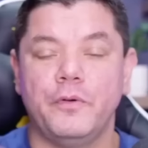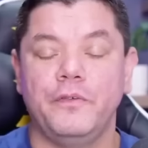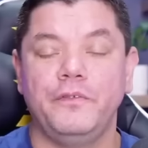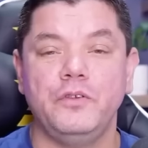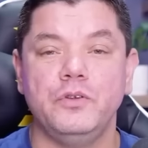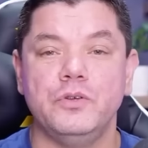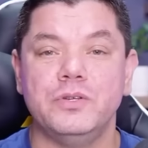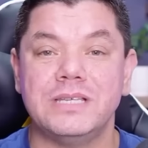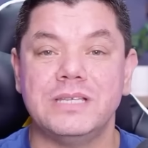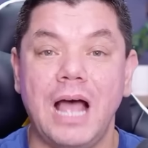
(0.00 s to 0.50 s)

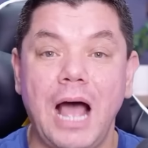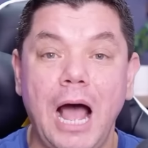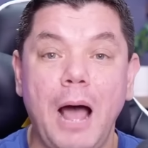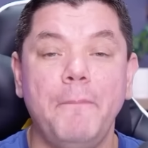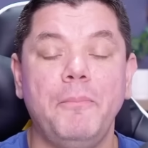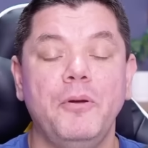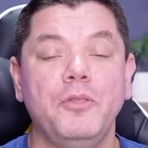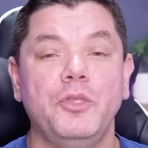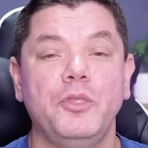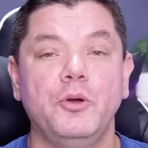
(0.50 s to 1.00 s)
reviews
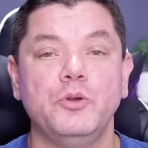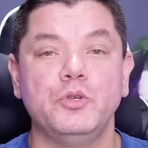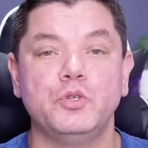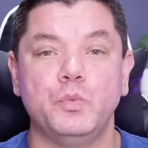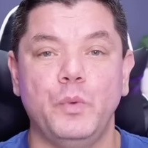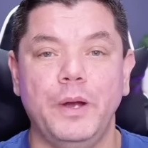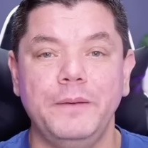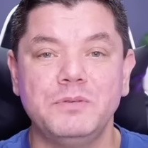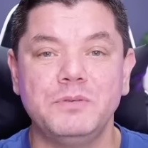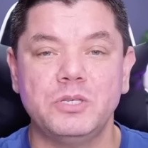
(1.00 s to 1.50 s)
up on those
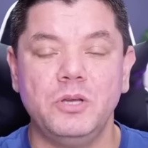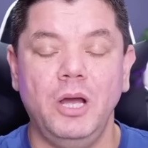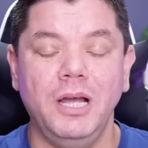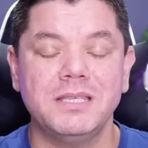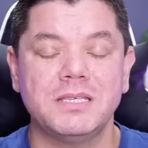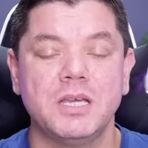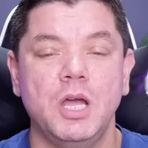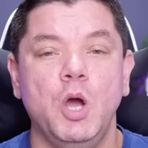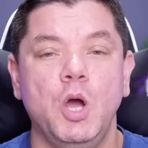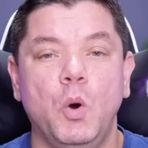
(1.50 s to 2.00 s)

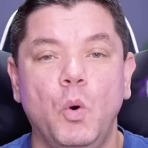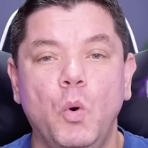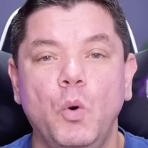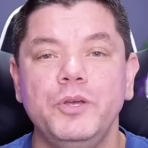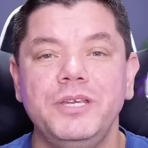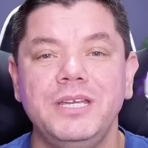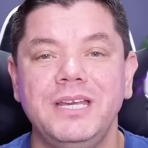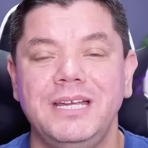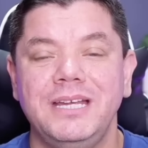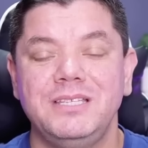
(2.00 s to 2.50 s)
websites,
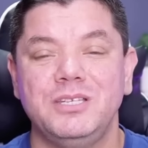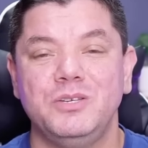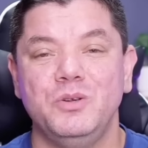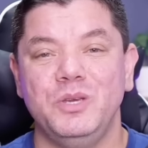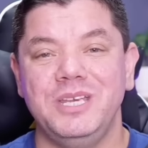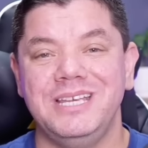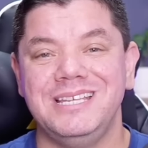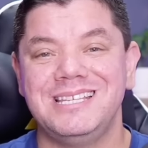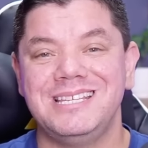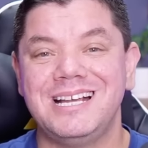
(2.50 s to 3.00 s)
all you need to
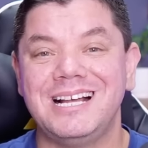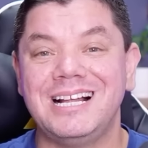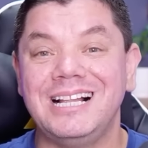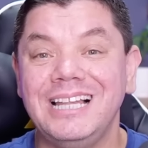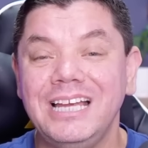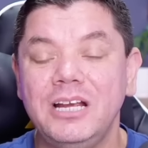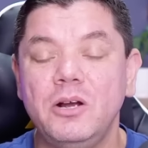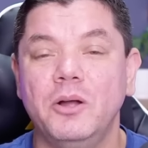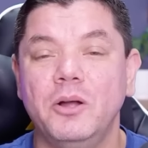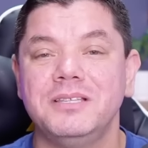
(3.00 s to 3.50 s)
do is
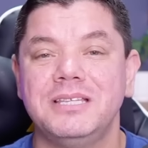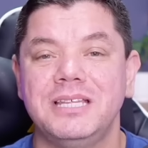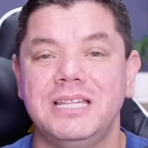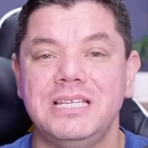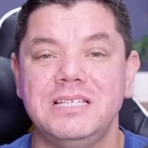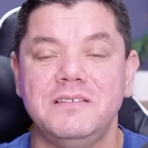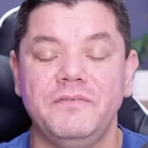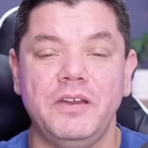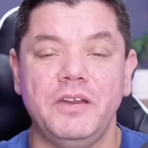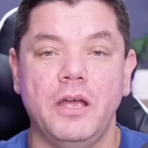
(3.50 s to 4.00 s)
click onto
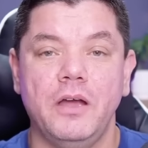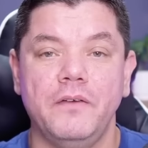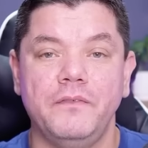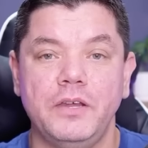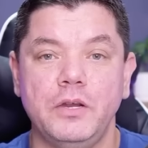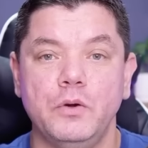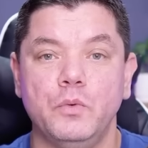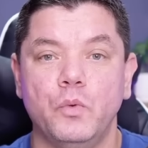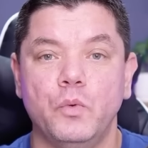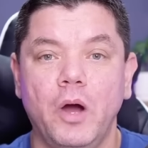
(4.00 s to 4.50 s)
this video over
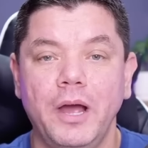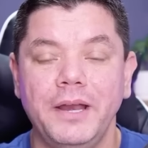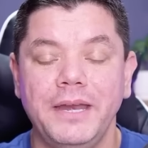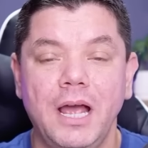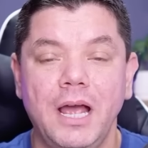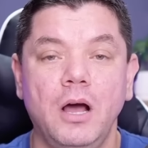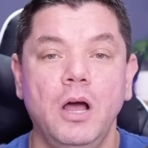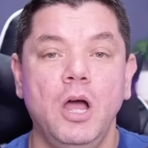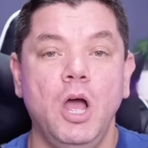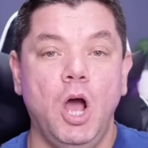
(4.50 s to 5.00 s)
here right
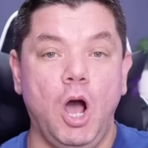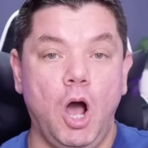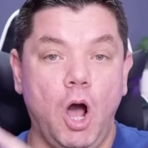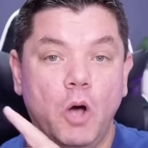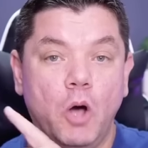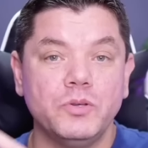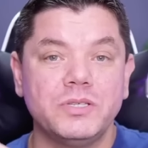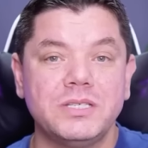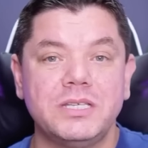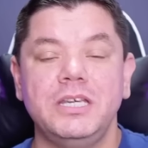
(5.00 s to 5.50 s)
now.
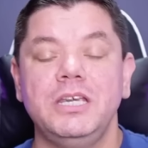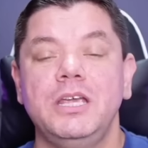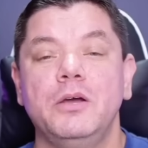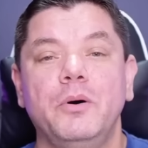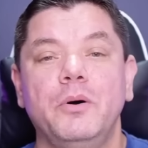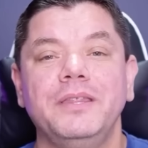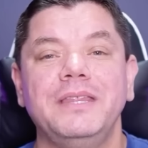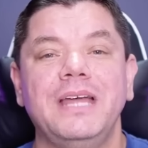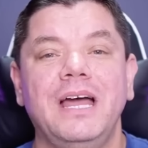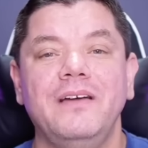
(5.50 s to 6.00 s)
I'll see
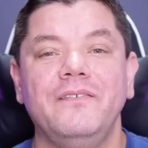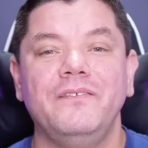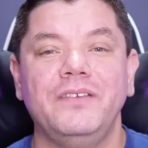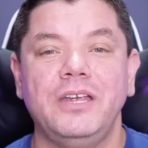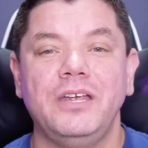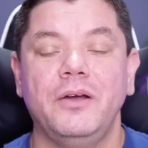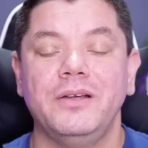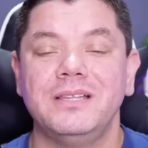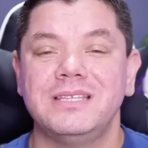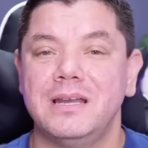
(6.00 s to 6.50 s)
you on that
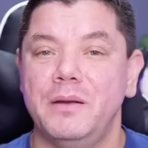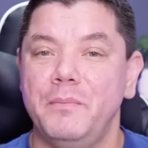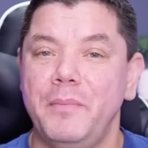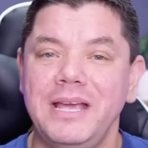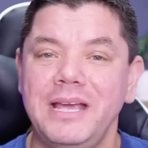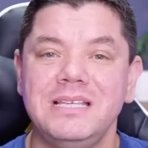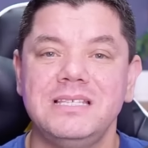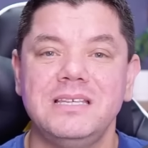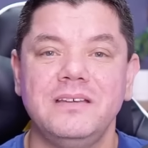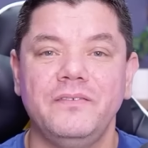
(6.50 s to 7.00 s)
video. It's an
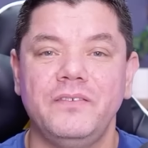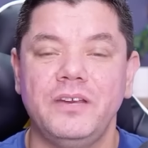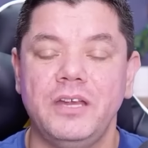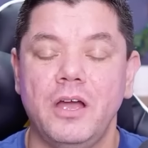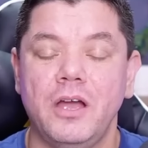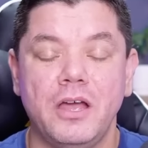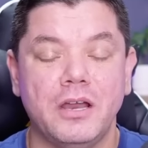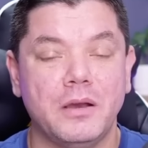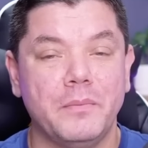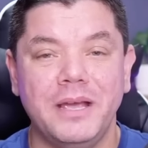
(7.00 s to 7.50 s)
amazing
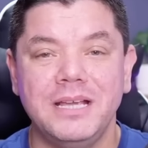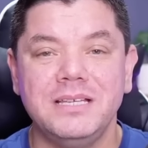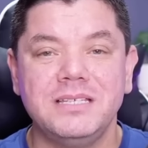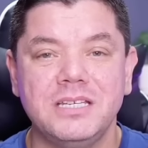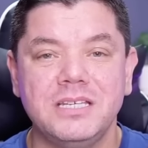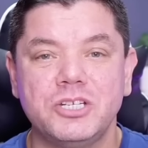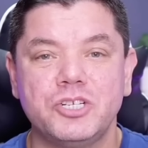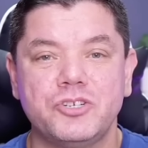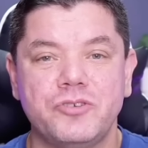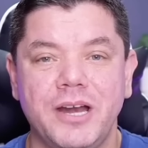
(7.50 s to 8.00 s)
video, an
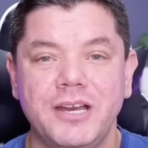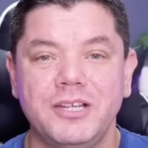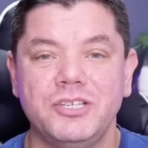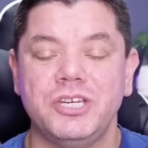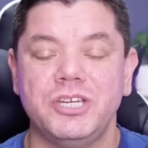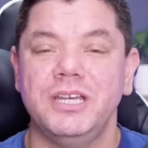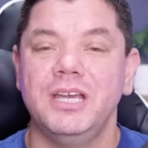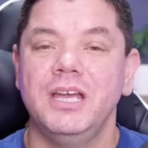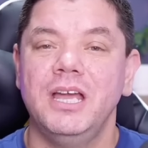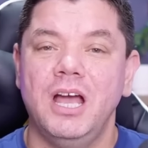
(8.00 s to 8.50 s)
amazing
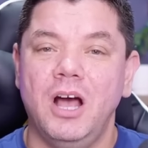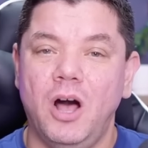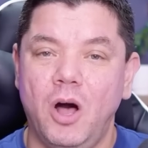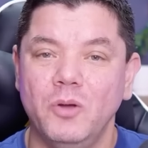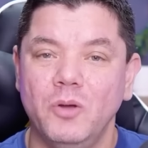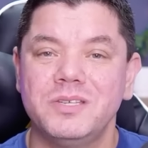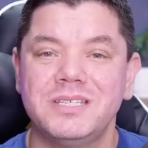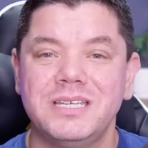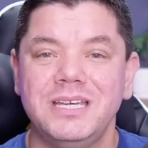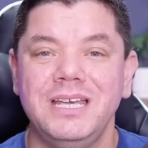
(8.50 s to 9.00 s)
strategy.
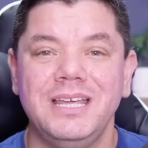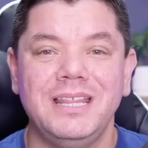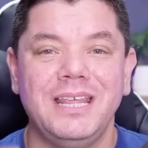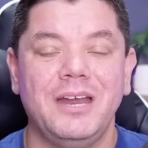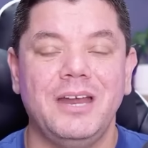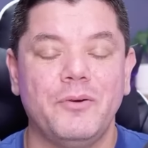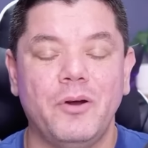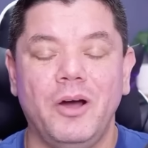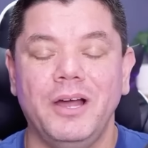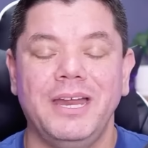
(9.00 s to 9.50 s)
I'll see you
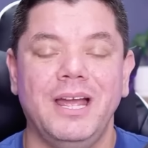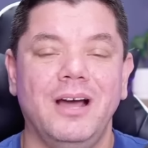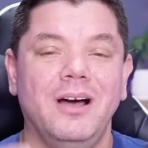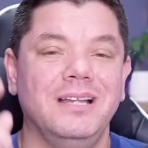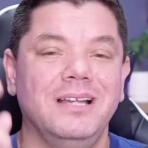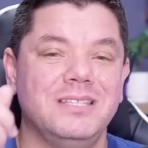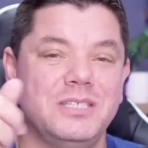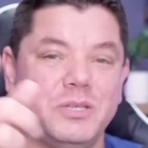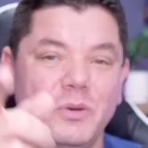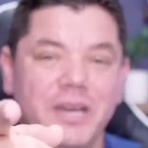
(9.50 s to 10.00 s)
there right now.
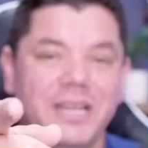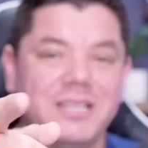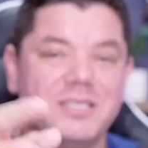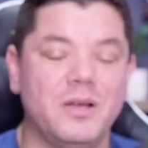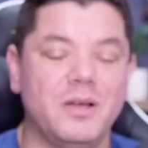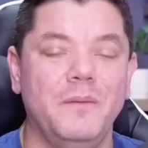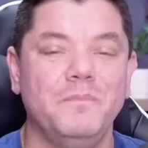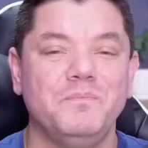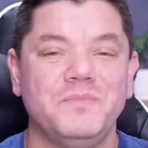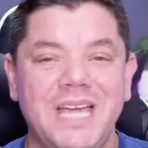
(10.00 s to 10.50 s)
Until next
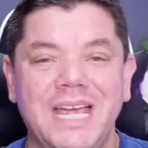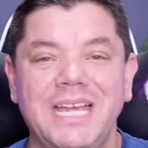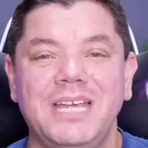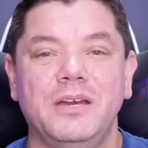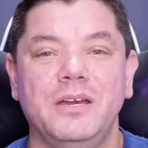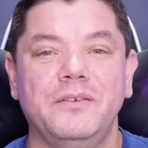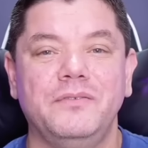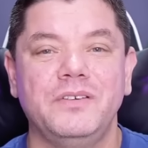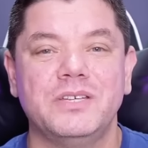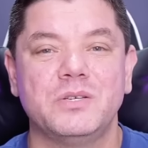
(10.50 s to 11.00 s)
time, take
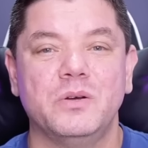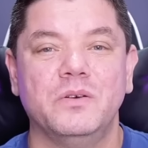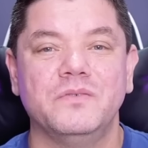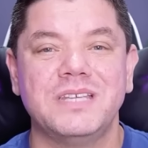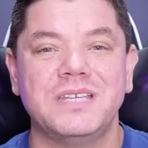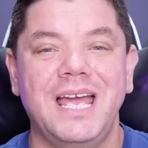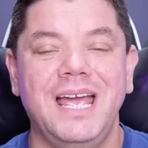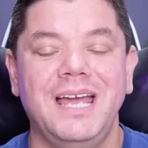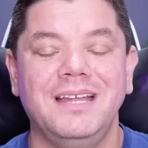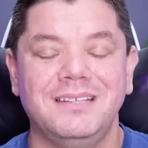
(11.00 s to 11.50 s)
care of
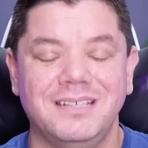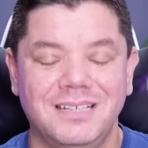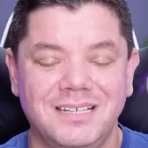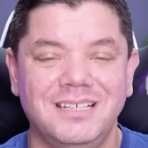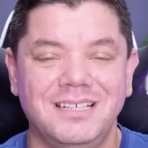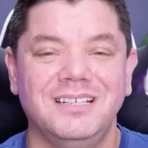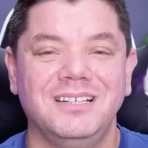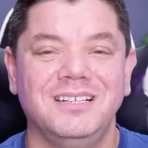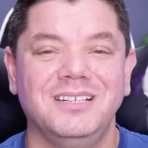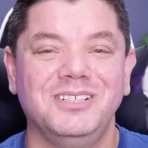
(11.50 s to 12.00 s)
yourselves, and
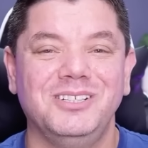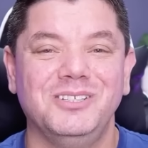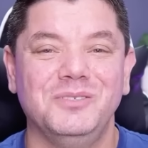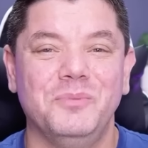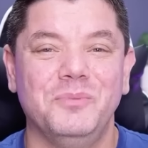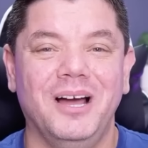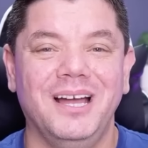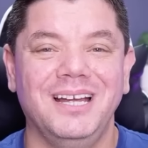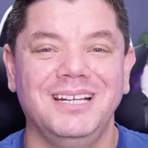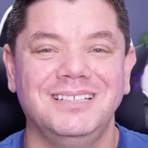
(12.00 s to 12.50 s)

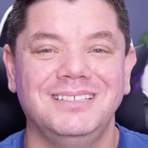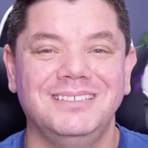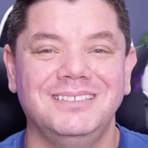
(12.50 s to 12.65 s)
goodbye.